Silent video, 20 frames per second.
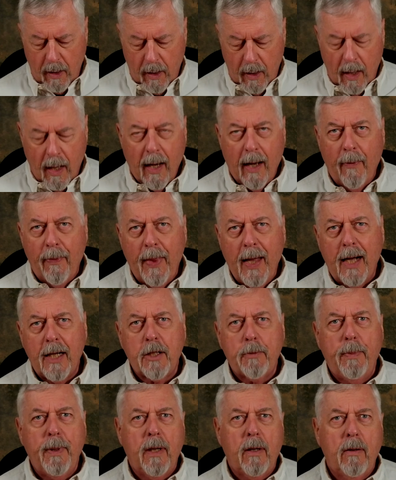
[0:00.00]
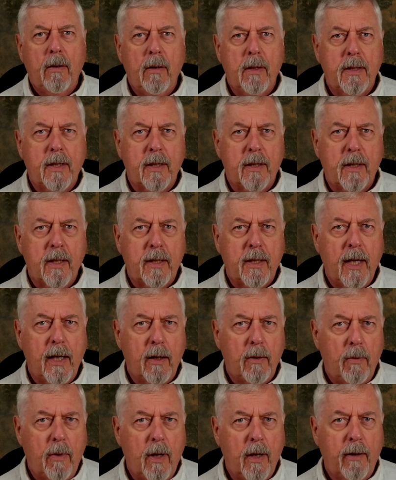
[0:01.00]
And that's because it's a
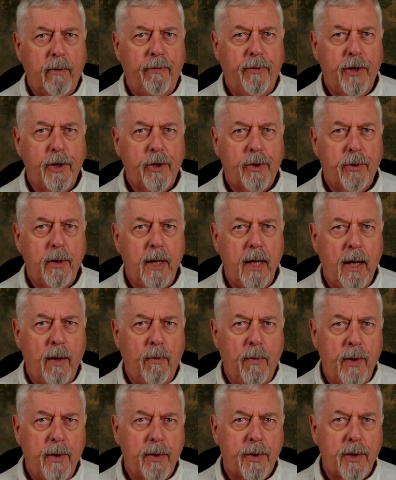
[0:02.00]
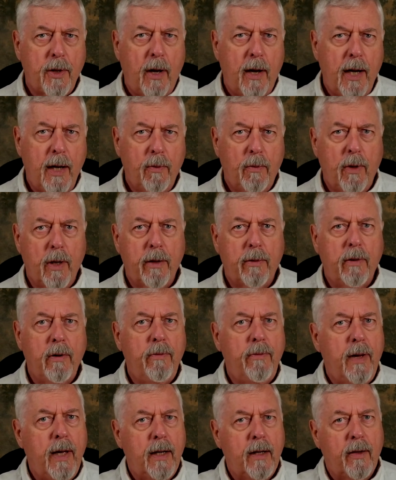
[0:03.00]
tailwater fishery, and when there's a high water
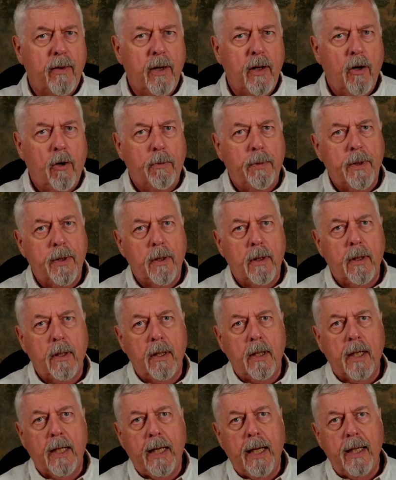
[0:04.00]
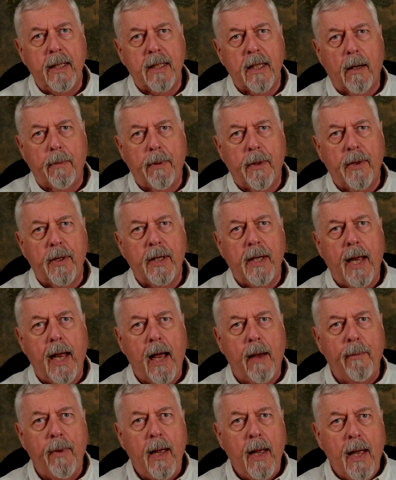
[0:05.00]
event and they open the gates up on the
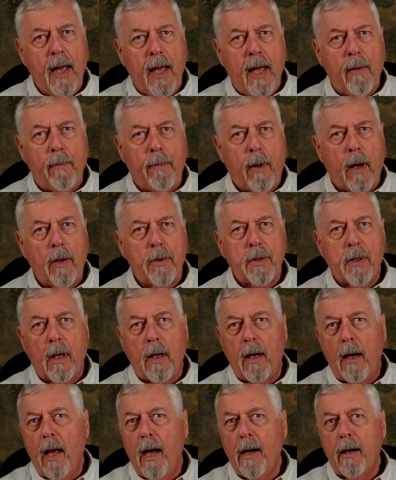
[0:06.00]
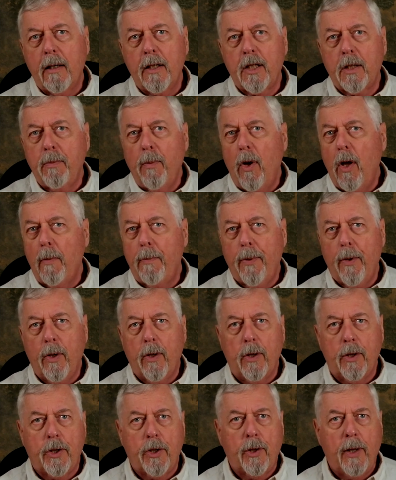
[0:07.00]
dam, it blows a lot of small
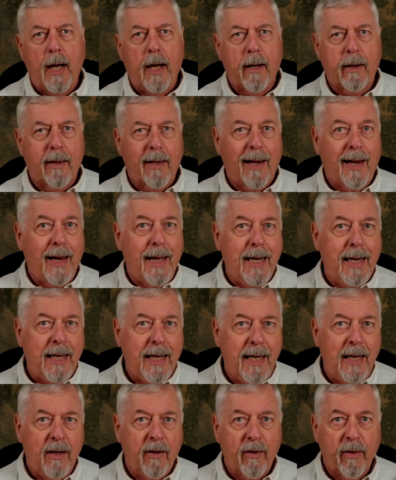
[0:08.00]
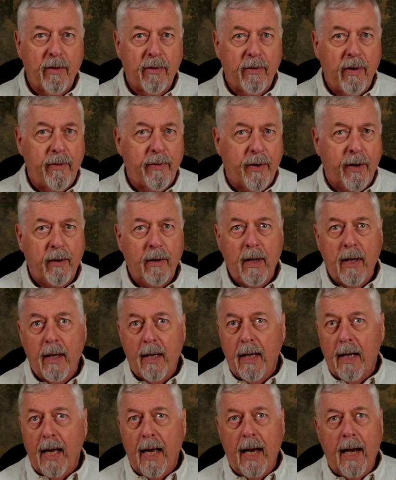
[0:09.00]
perch out of the lake into the river.
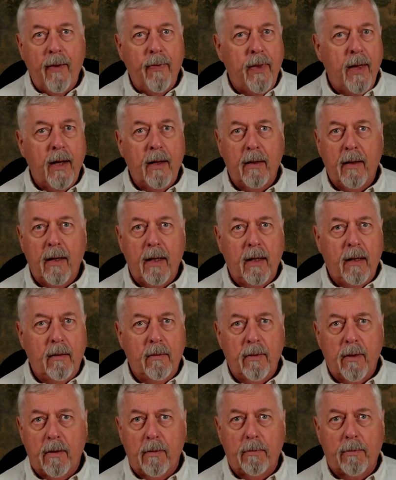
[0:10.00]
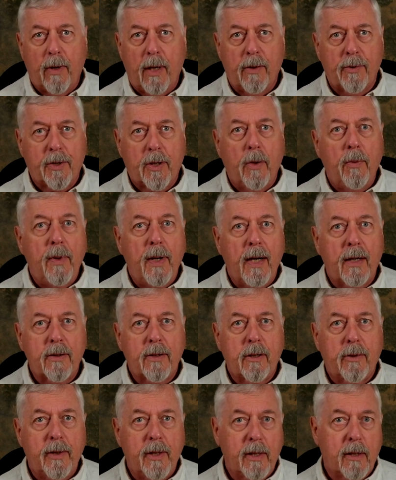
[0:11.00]
And then the browns go
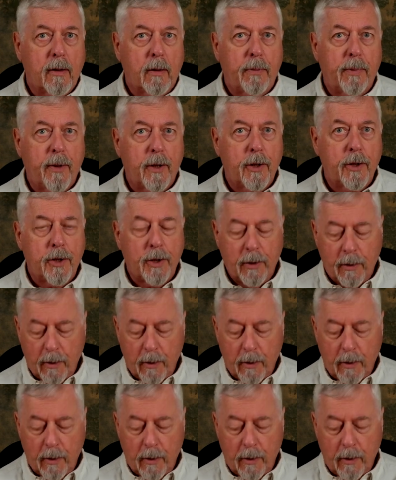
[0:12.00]
nuts on these little perch.